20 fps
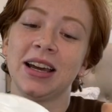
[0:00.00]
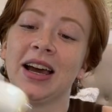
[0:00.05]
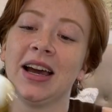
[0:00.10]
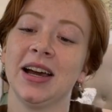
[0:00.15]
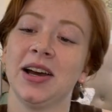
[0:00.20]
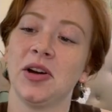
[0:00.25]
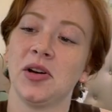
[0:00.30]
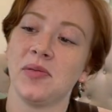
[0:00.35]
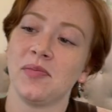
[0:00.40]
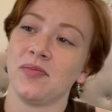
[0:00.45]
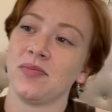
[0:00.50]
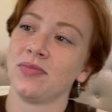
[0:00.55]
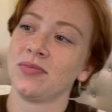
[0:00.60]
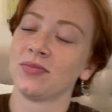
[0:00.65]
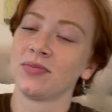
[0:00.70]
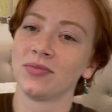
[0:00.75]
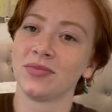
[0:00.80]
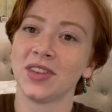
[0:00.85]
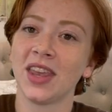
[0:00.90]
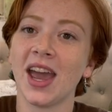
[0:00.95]

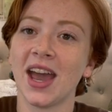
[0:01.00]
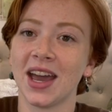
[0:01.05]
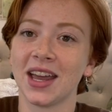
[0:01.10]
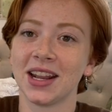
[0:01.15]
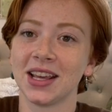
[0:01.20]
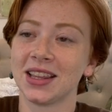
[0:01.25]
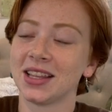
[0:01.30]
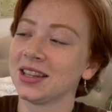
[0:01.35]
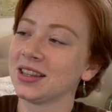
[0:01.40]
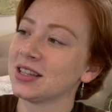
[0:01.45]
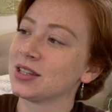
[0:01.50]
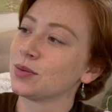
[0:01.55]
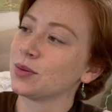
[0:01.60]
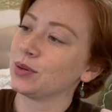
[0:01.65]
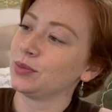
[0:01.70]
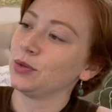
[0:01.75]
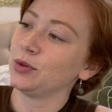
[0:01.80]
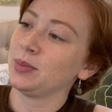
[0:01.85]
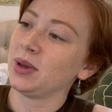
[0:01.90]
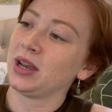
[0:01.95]
Yeah, and I think this
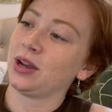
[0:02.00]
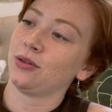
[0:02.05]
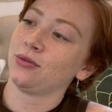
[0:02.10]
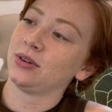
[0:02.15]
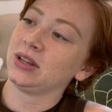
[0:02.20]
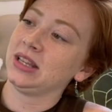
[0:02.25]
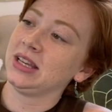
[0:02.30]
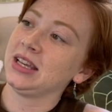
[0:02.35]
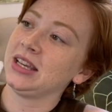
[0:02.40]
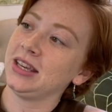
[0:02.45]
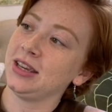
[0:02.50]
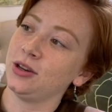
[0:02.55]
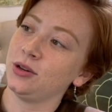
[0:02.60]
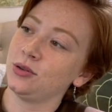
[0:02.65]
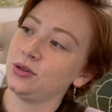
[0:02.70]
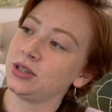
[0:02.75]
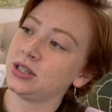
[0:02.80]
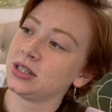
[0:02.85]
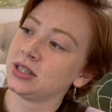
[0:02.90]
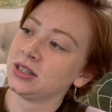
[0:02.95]
one will make a really
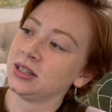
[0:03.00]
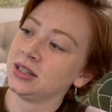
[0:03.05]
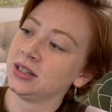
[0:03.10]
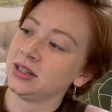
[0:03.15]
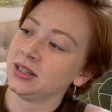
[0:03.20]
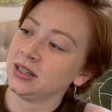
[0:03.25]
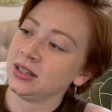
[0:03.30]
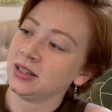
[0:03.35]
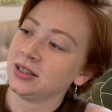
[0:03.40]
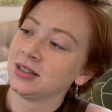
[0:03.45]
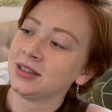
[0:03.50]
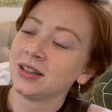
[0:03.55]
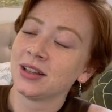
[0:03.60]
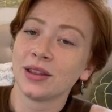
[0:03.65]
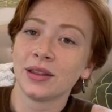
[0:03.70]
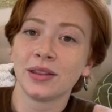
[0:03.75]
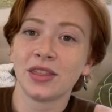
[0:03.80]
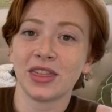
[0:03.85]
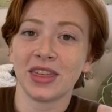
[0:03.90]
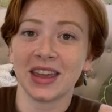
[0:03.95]
cute
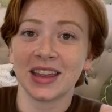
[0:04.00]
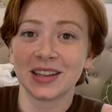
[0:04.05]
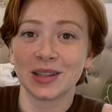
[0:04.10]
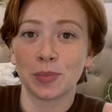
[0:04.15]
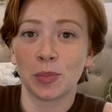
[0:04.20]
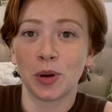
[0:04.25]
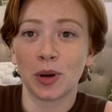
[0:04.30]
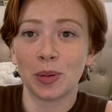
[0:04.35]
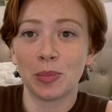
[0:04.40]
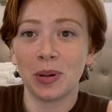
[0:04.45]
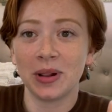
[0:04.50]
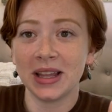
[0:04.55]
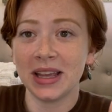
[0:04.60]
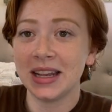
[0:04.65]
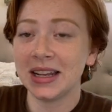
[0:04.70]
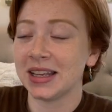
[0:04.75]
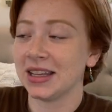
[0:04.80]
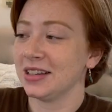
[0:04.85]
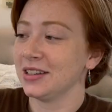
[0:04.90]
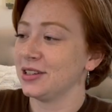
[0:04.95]
thing to put a
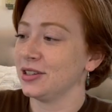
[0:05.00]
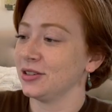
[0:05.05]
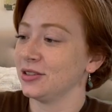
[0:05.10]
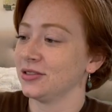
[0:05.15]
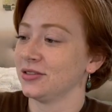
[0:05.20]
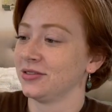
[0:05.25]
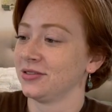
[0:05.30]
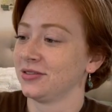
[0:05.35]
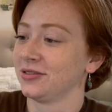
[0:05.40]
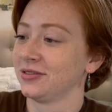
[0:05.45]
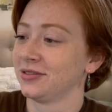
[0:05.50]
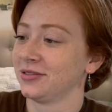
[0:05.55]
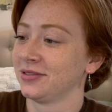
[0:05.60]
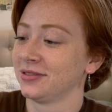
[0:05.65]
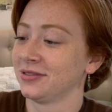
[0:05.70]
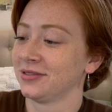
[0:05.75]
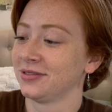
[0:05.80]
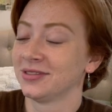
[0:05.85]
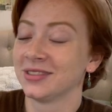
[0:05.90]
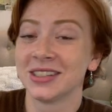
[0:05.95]
plant into.
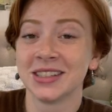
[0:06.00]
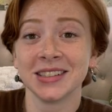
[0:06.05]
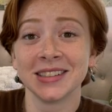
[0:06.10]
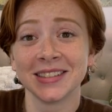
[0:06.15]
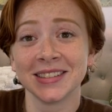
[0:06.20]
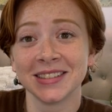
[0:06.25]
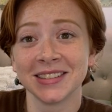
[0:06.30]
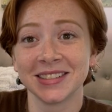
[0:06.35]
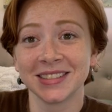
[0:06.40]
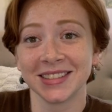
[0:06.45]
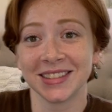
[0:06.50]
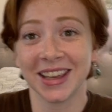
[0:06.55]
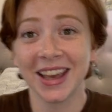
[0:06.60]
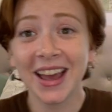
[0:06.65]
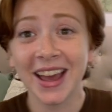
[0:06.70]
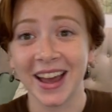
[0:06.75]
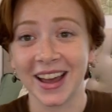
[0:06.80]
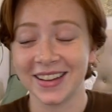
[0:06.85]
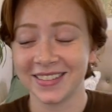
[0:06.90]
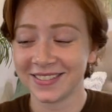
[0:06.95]

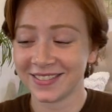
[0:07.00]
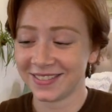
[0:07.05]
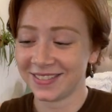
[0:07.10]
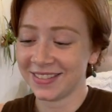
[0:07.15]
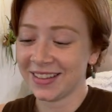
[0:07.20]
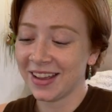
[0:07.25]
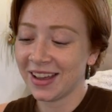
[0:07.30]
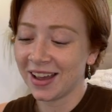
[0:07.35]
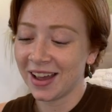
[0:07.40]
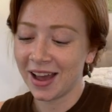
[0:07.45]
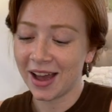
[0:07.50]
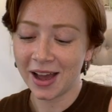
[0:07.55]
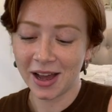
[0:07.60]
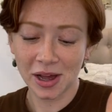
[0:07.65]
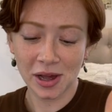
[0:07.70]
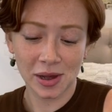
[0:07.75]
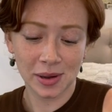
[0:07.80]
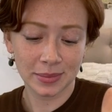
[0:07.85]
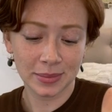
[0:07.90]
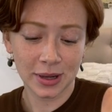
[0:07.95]
Yeah.
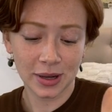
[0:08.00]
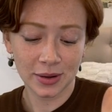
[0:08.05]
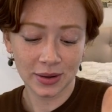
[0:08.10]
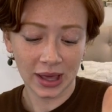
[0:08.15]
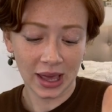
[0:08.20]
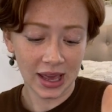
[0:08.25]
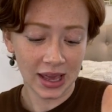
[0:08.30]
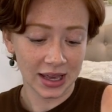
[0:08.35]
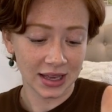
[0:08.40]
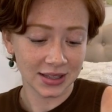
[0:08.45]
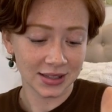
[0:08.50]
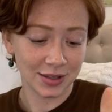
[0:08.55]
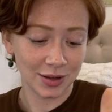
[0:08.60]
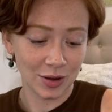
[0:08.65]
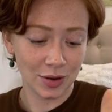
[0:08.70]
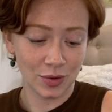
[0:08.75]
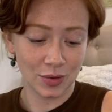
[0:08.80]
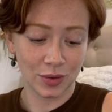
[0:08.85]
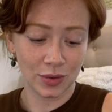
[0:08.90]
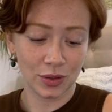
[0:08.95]
Okay,
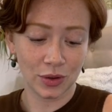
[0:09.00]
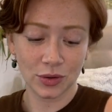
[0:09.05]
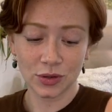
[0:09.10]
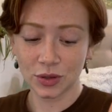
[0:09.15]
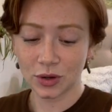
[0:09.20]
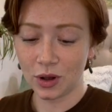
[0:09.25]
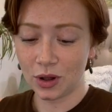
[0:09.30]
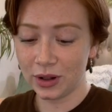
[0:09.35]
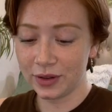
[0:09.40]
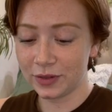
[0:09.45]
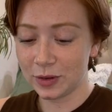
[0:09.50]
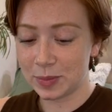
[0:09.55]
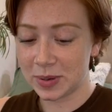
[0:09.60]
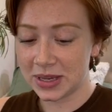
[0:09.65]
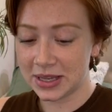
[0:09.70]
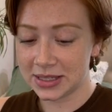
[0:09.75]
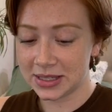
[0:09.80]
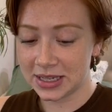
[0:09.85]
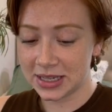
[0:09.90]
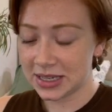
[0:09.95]
so those are all of the
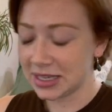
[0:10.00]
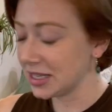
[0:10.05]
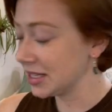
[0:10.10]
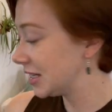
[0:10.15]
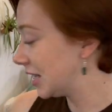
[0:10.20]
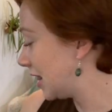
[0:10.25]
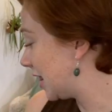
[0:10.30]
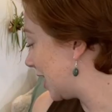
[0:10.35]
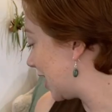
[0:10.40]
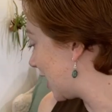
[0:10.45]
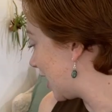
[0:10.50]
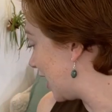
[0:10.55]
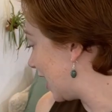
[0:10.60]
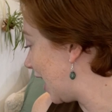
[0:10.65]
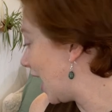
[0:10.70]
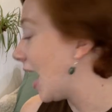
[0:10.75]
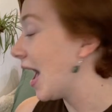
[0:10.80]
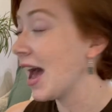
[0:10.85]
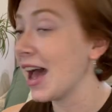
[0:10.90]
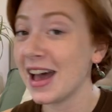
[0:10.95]
pieces that I
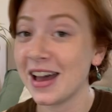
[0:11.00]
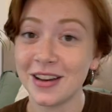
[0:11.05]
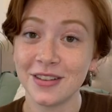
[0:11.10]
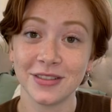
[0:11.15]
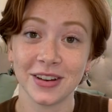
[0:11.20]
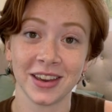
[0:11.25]
have.